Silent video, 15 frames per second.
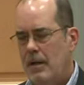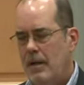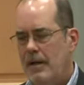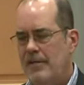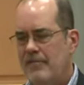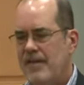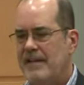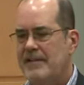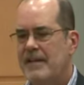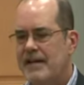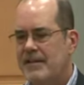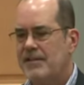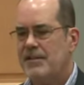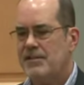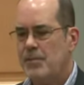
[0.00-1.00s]
an event
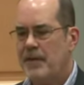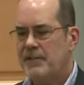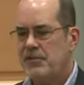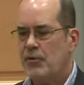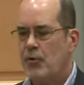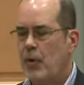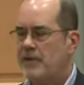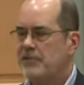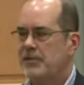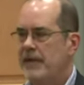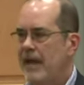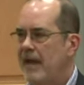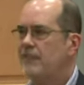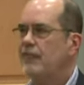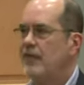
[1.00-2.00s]
like this makes you
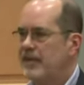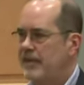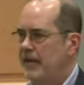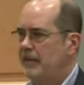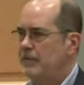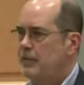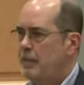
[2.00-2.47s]
question everything.